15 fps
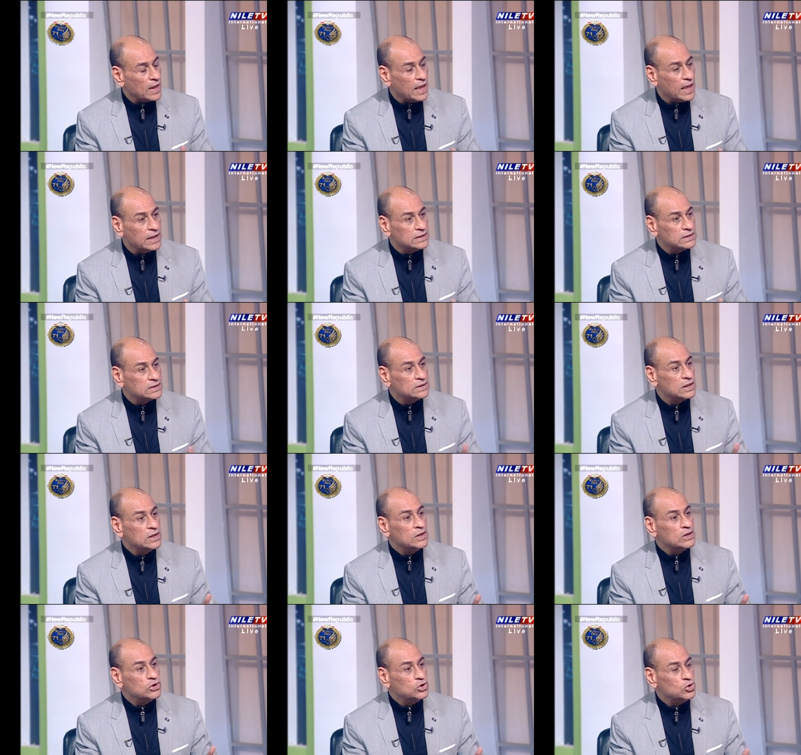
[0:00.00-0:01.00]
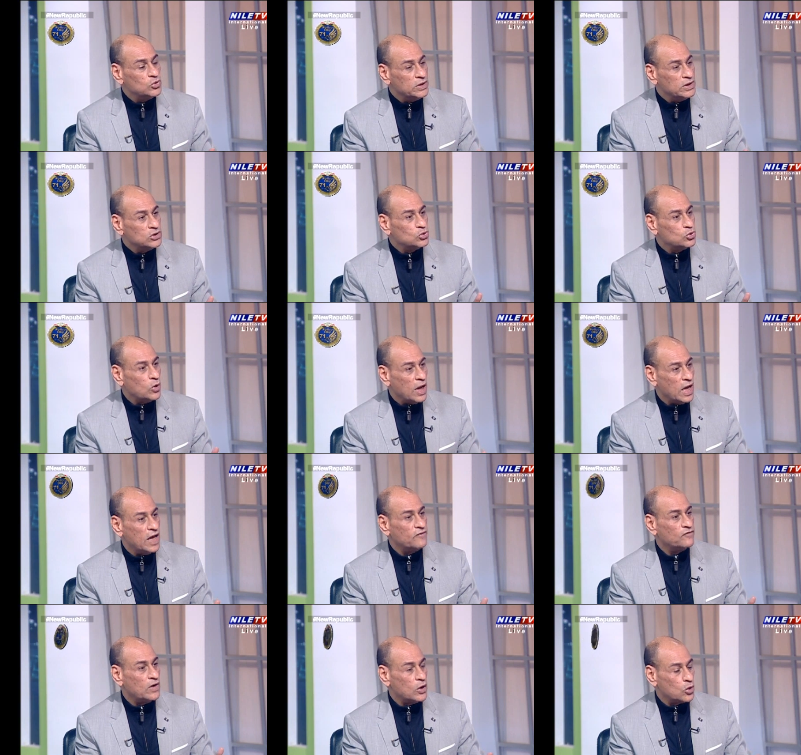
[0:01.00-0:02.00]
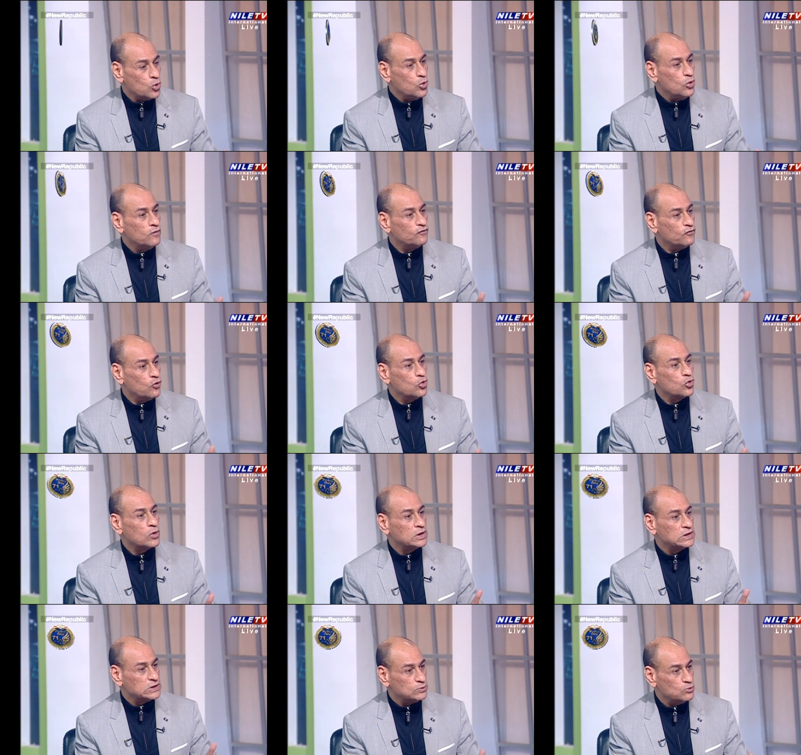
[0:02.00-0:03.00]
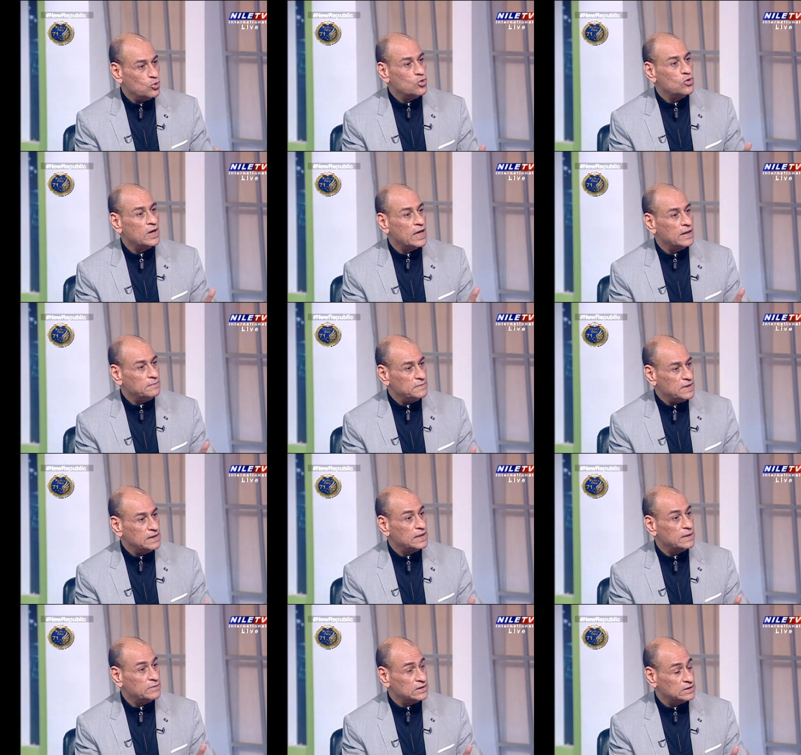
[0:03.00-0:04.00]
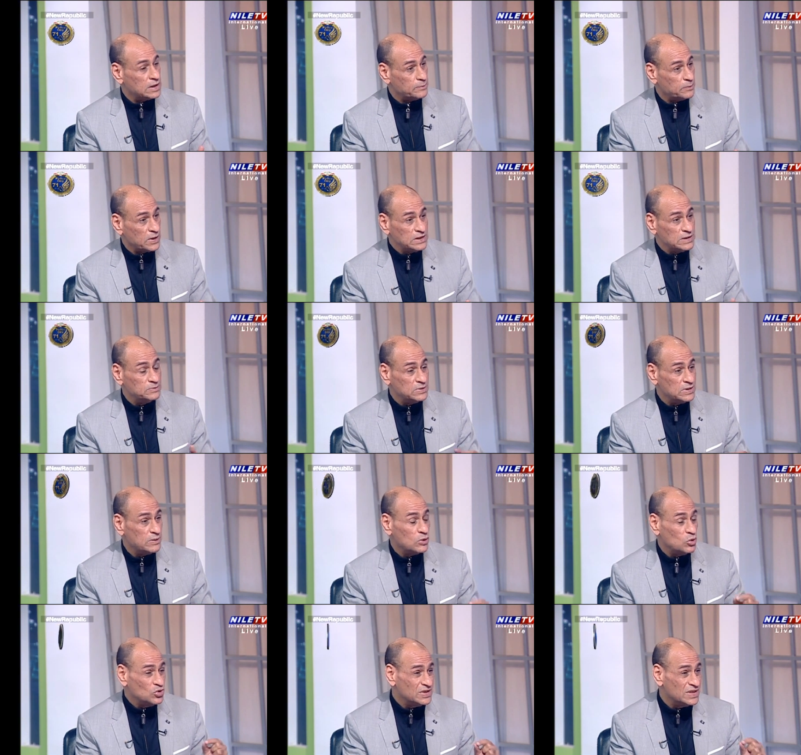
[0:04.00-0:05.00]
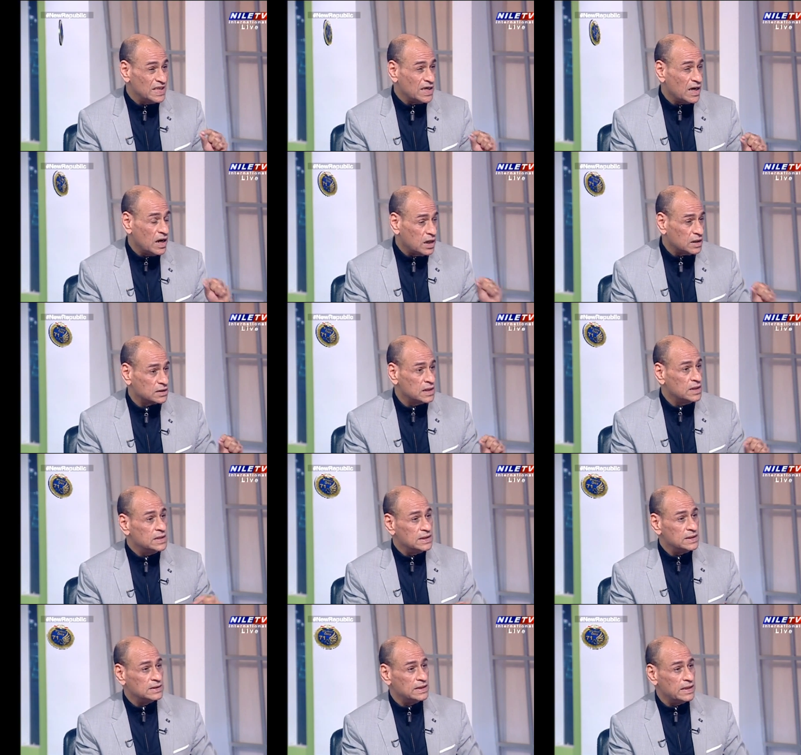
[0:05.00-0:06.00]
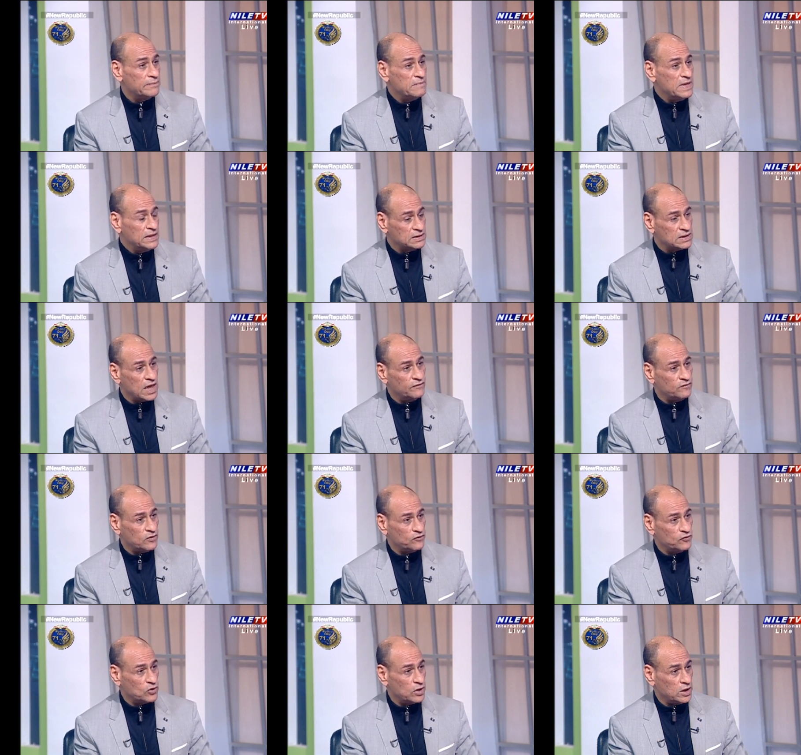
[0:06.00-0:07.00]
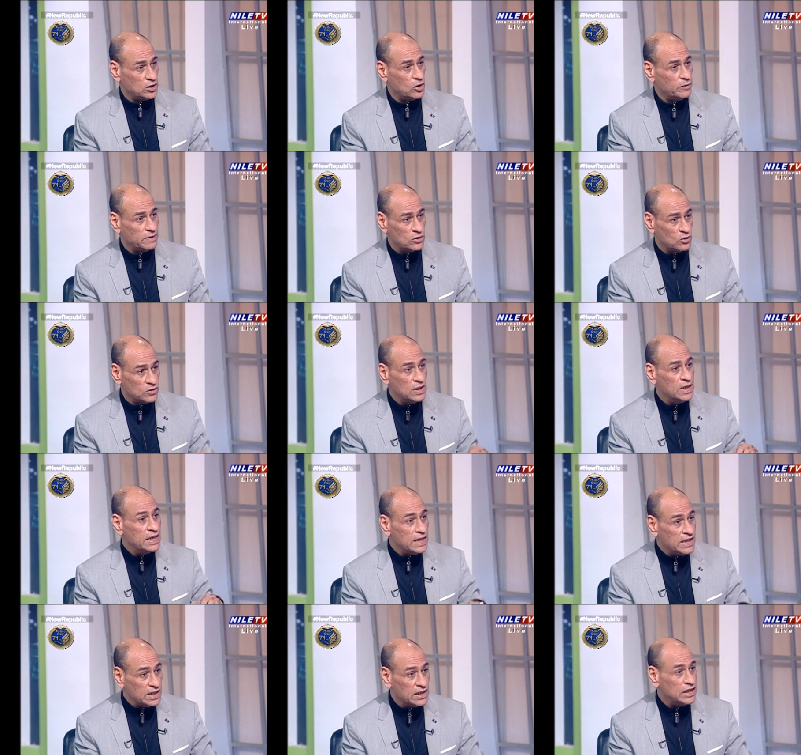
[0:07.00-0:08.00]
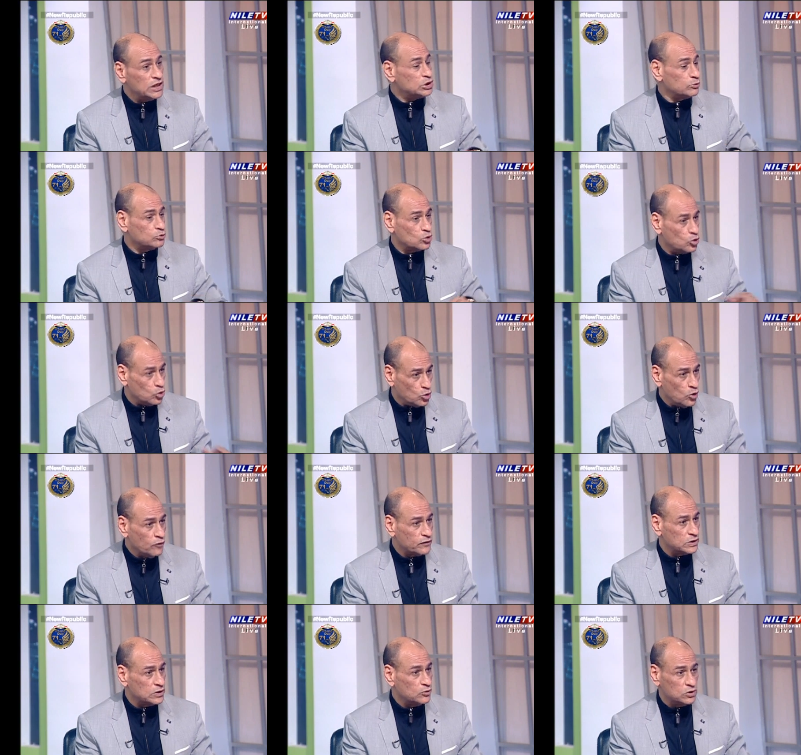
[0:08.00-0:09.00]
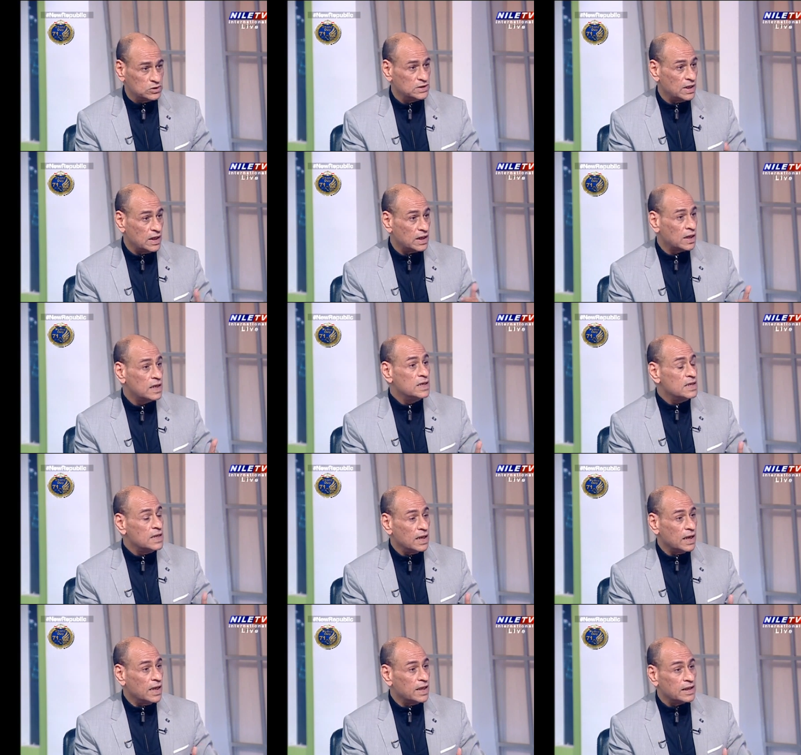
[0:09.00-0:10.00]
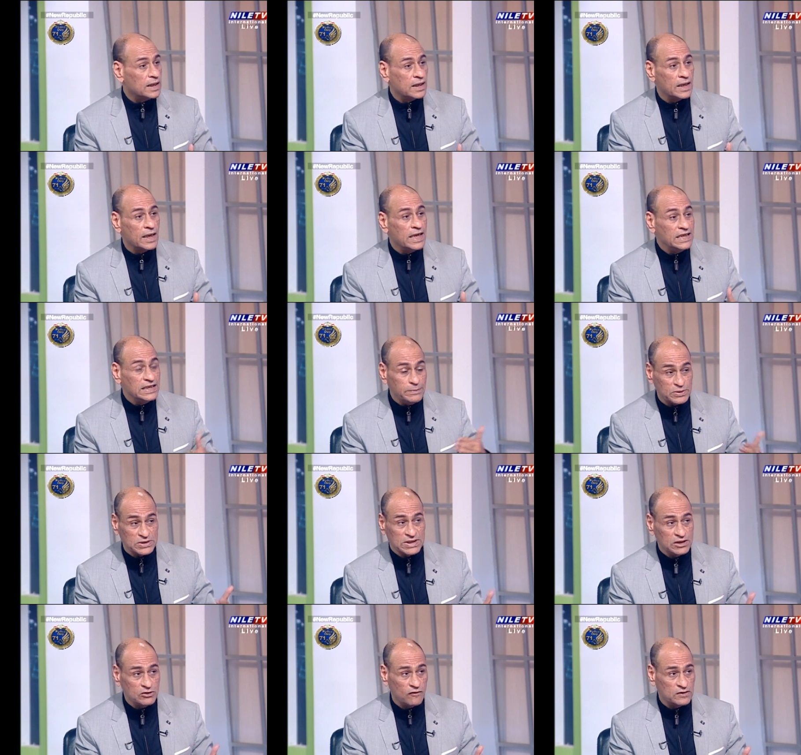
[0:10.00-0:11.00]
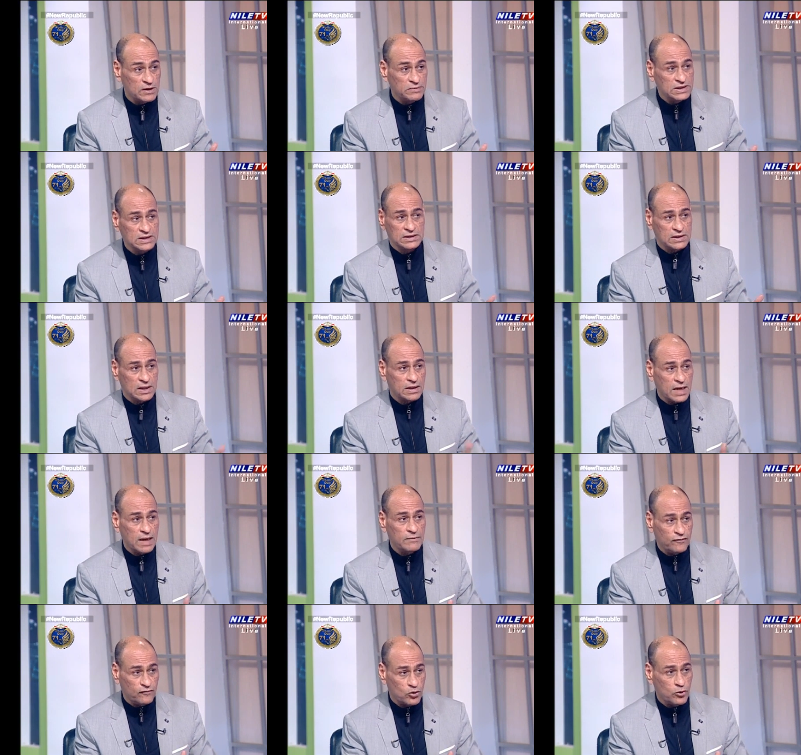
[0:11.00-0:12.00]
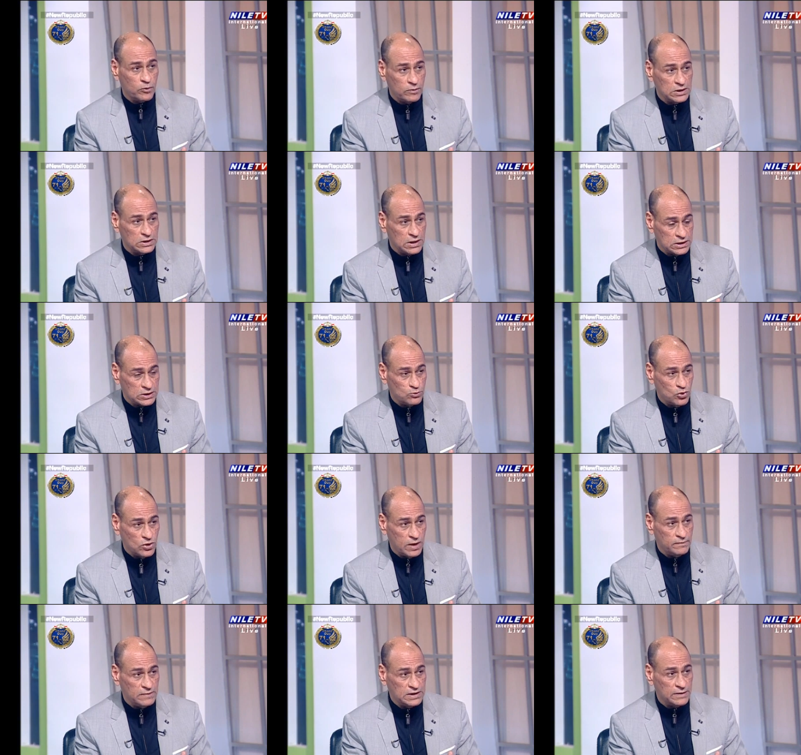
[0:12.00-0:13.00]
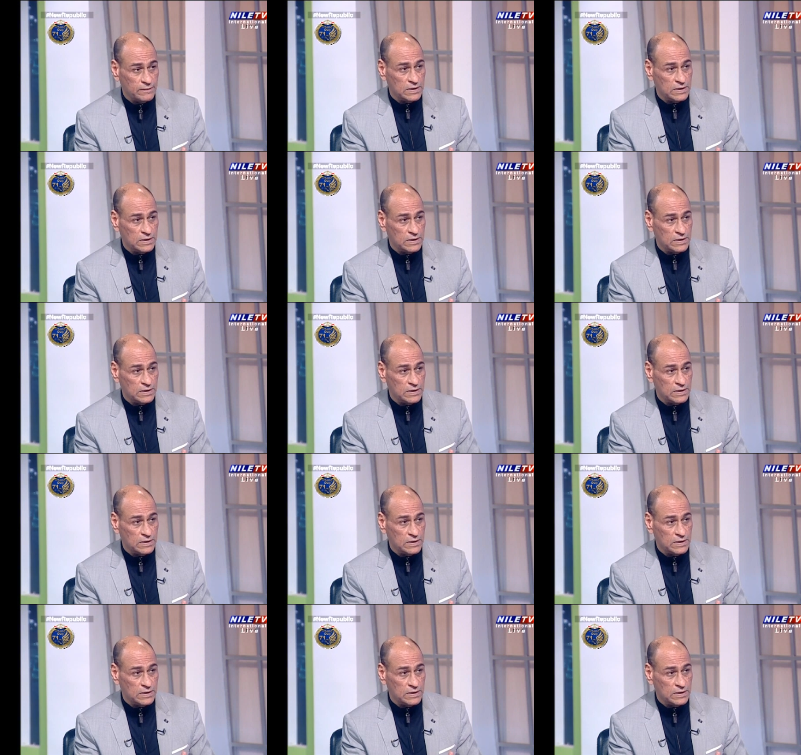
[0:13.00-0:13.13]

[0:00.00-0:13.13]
and you need to have a role for small and medium enterprises because they are the main driver for economic growth here in Egypt, all over the world. They are like 80% of the business are coming from small and medium enterprises.